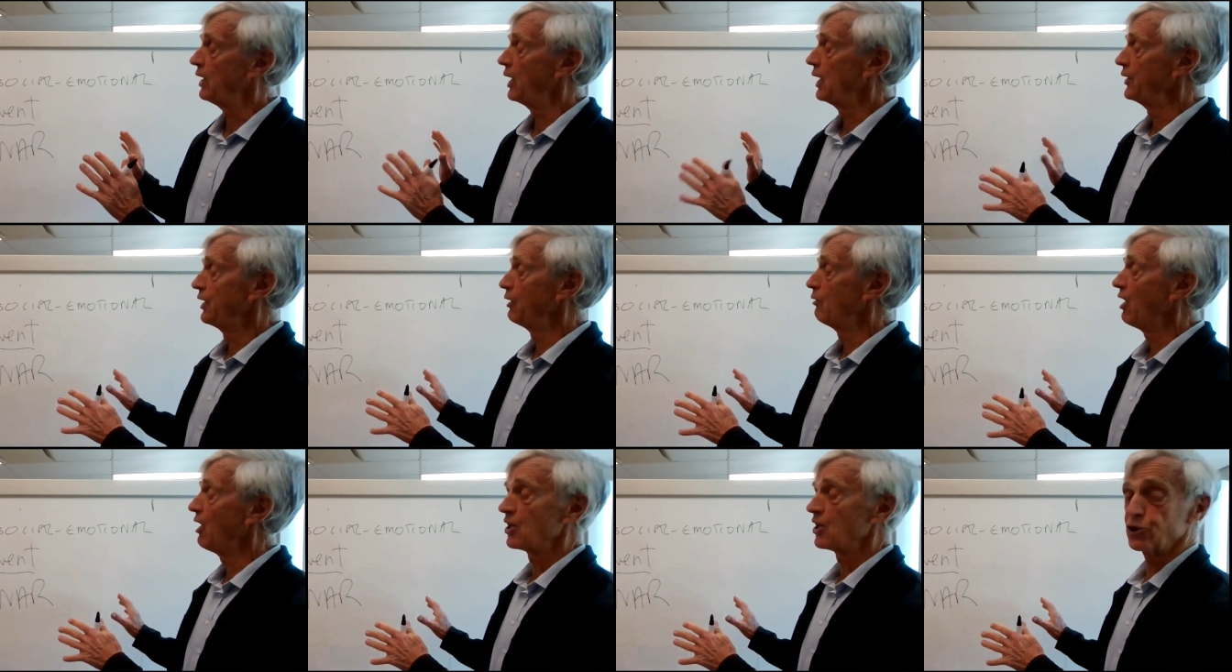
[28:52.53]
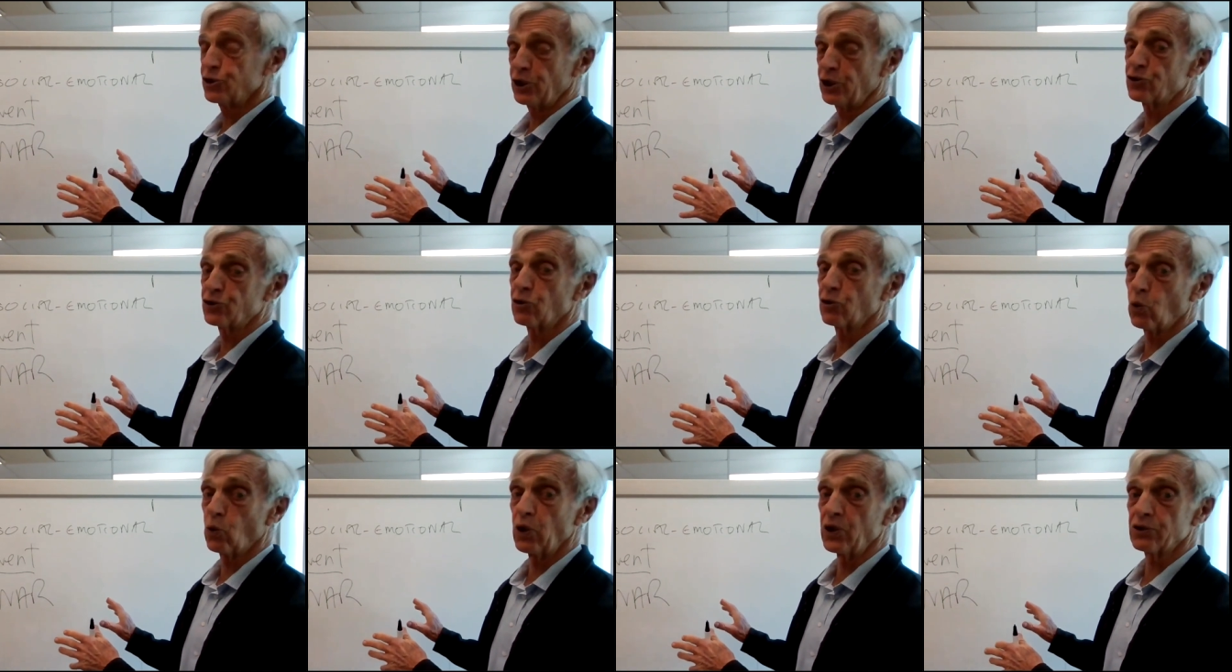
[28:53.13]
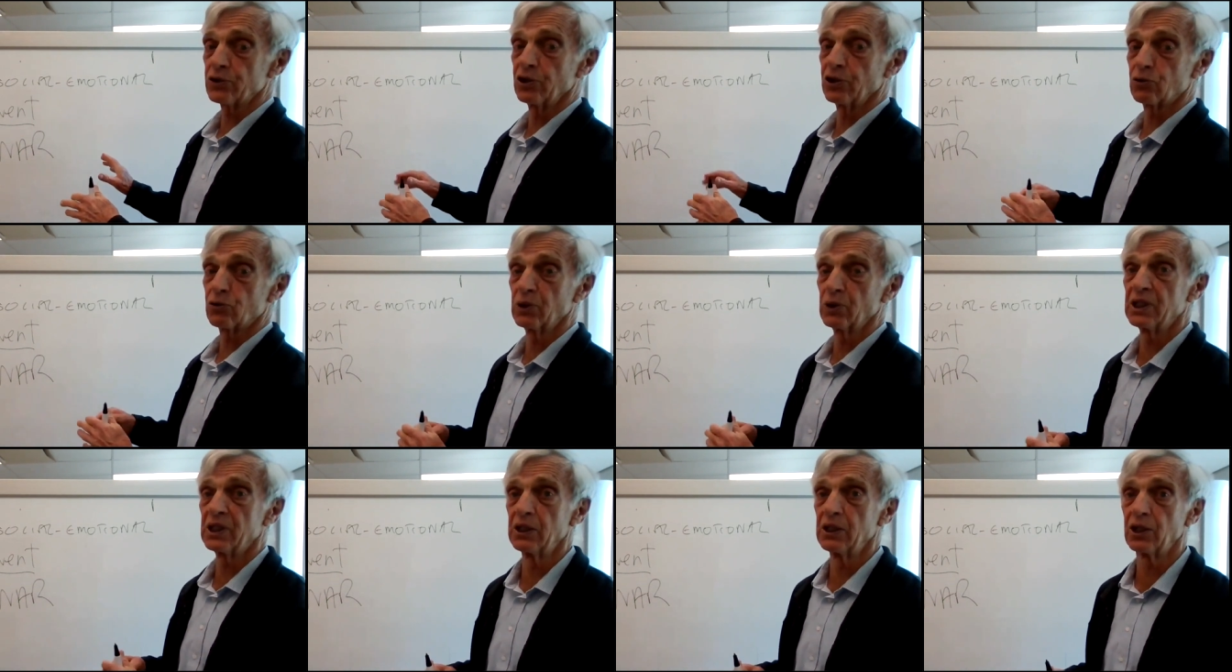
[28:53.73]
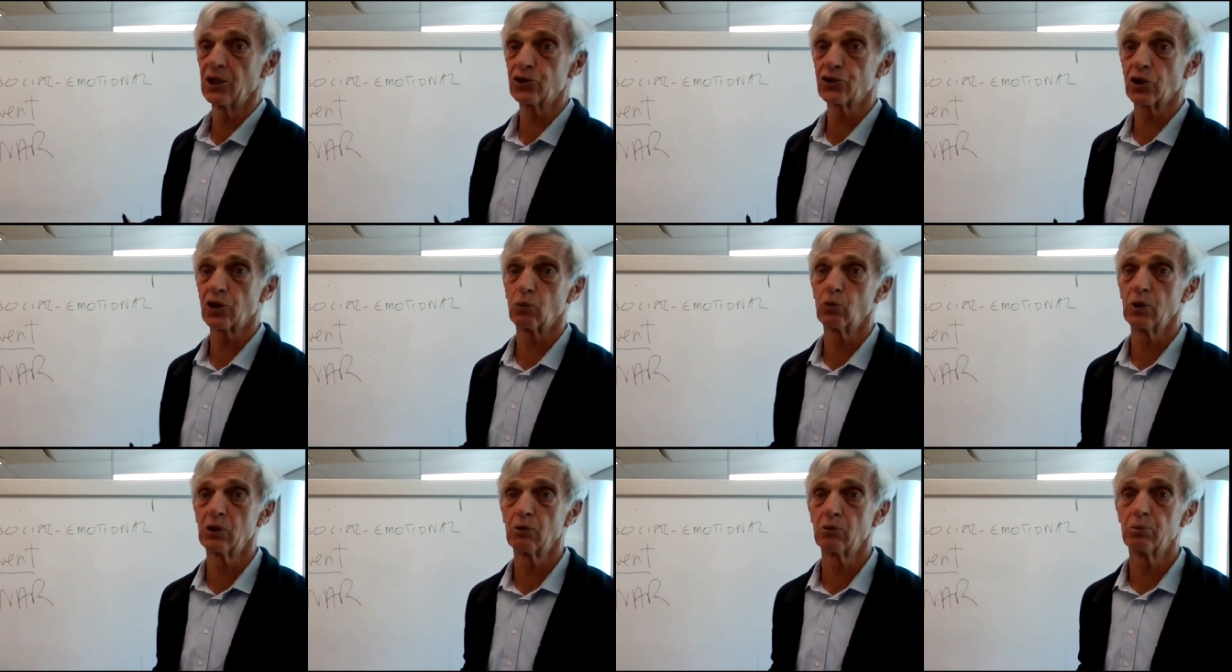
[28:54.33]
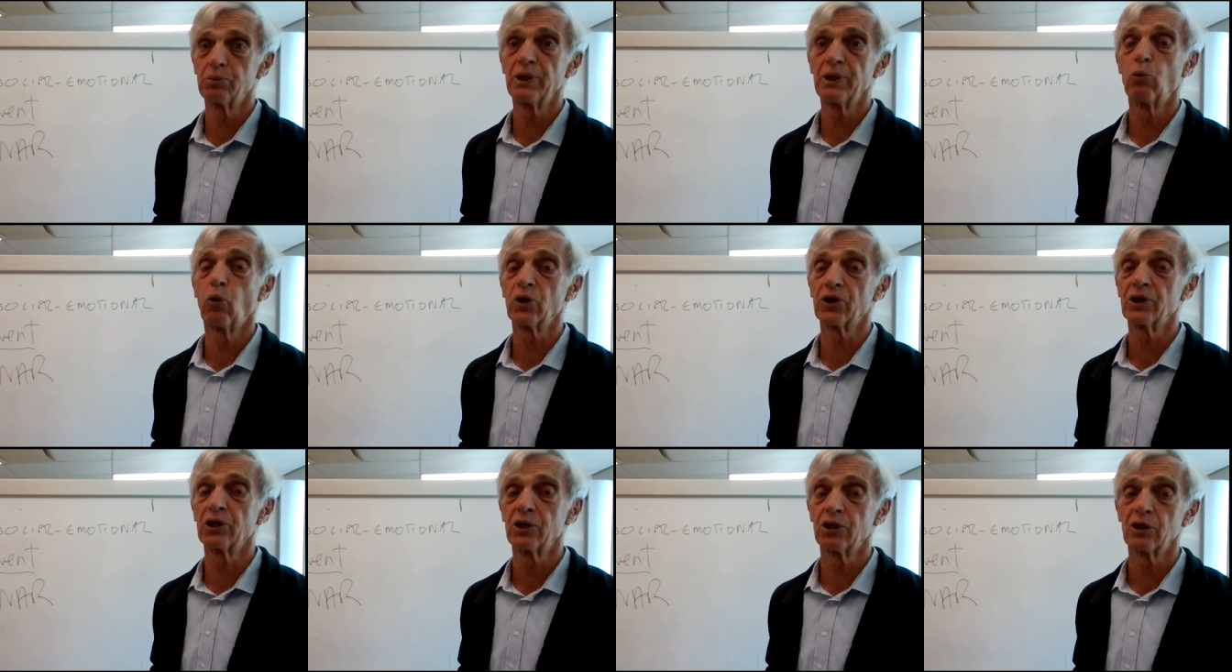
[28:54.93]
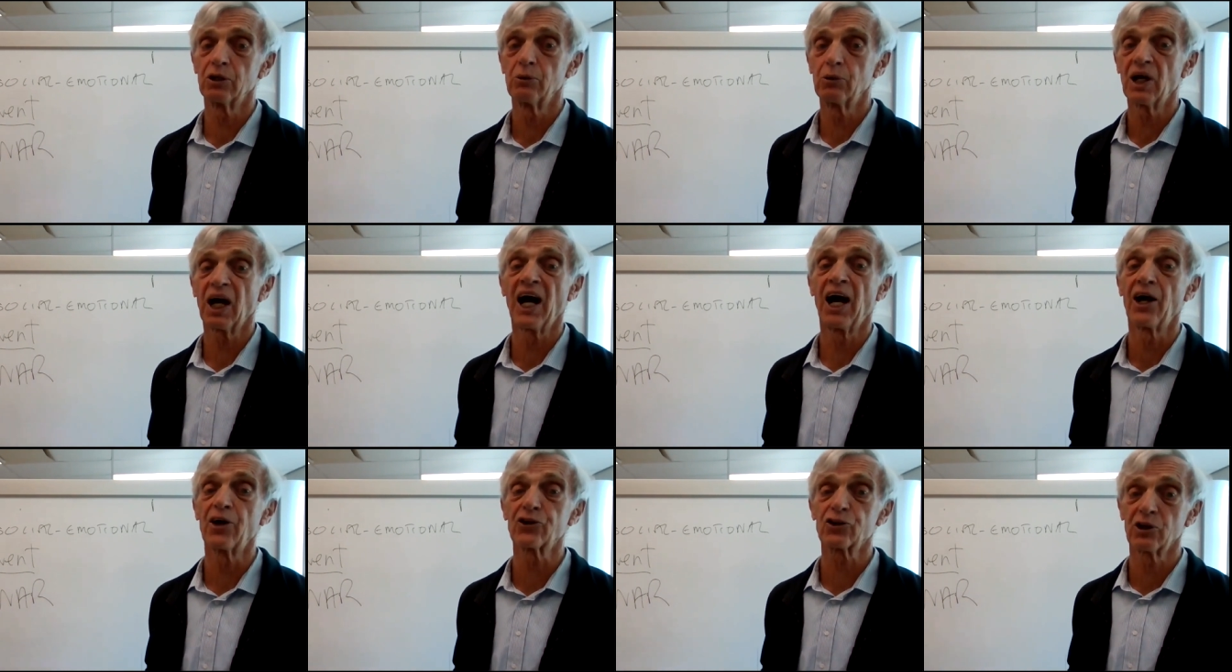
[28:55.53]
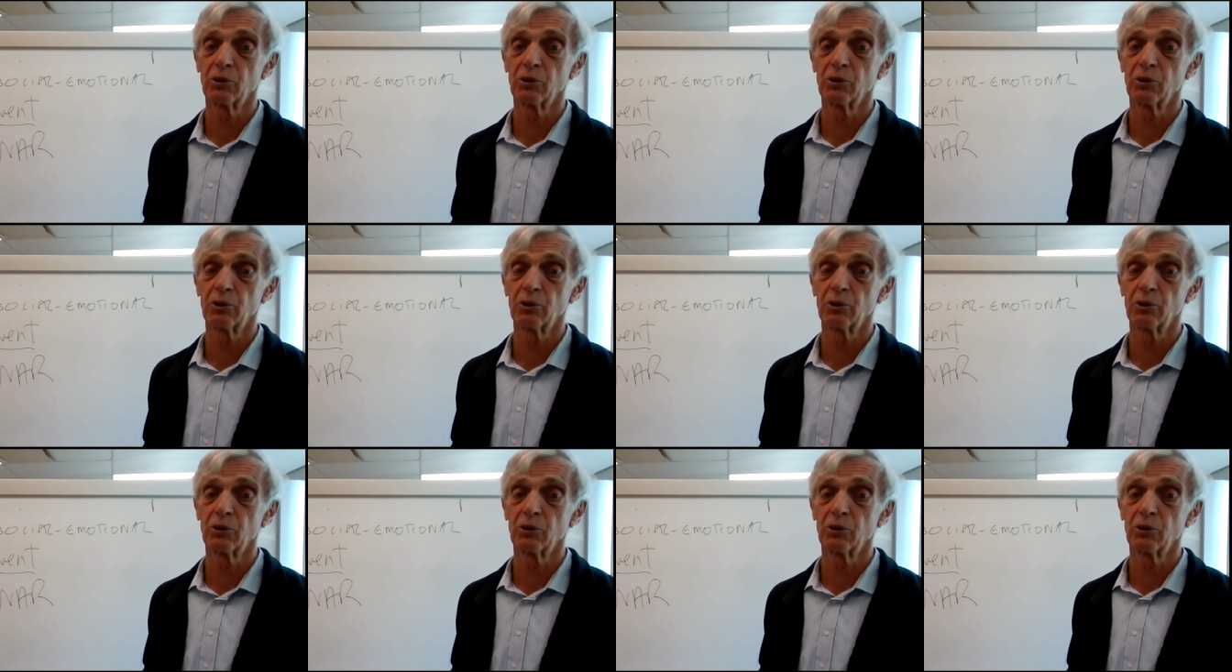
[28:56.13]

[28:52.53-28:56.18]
uh, and there are sets of questions within this that we'll be wanting to